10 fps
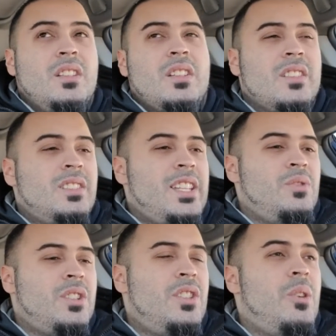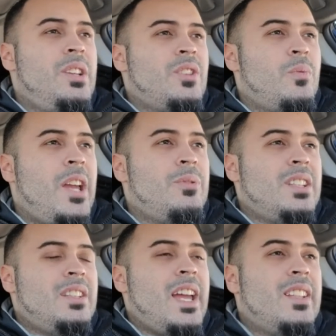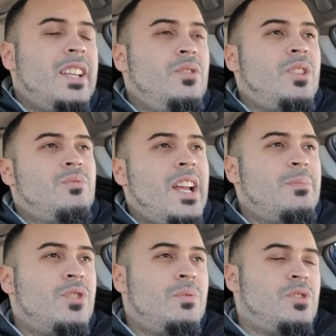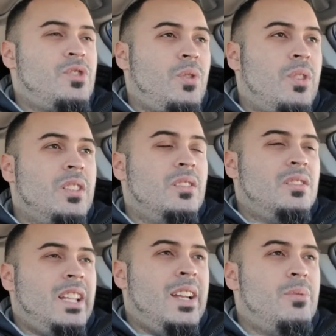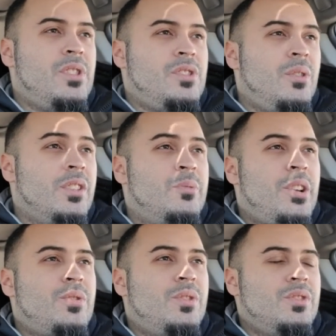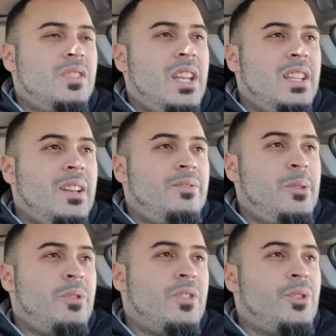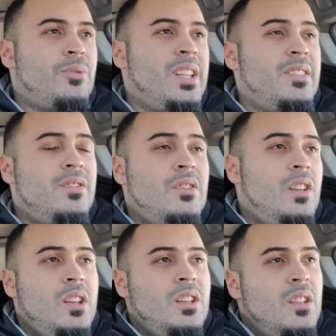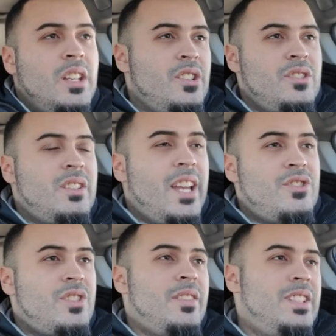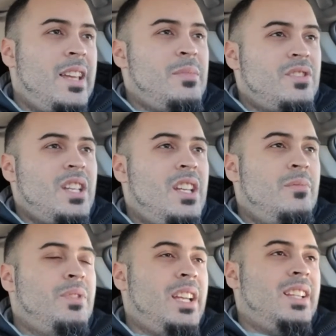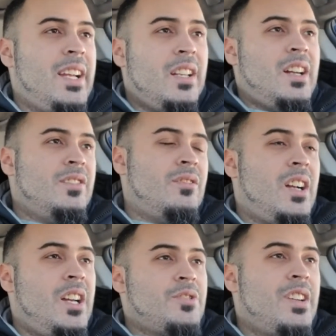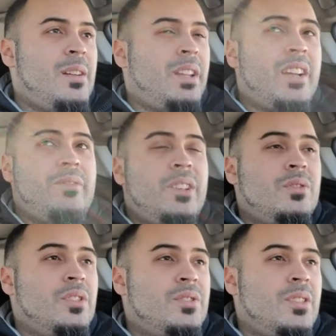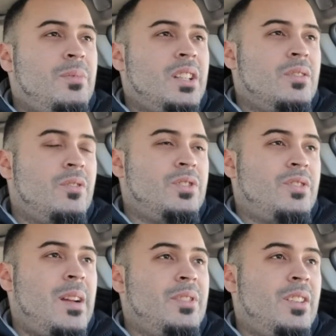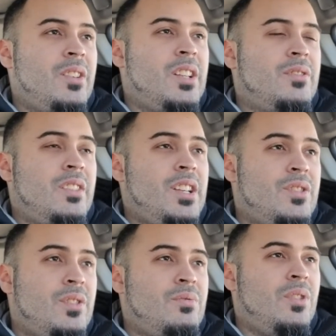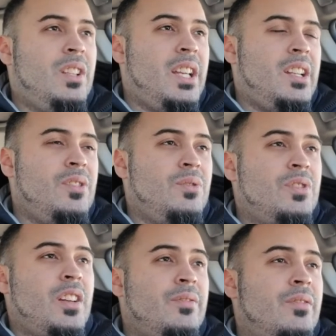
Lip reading: Because, like, you could go either way with the deck. Like, you could ramp short, like, with his Yoda specials, and then flip her to 3s, and just, like, shove damage in, play, like, an Entourage, grab, like, a Fickle or something, or just grab another Entourage and just roll in and do stuff.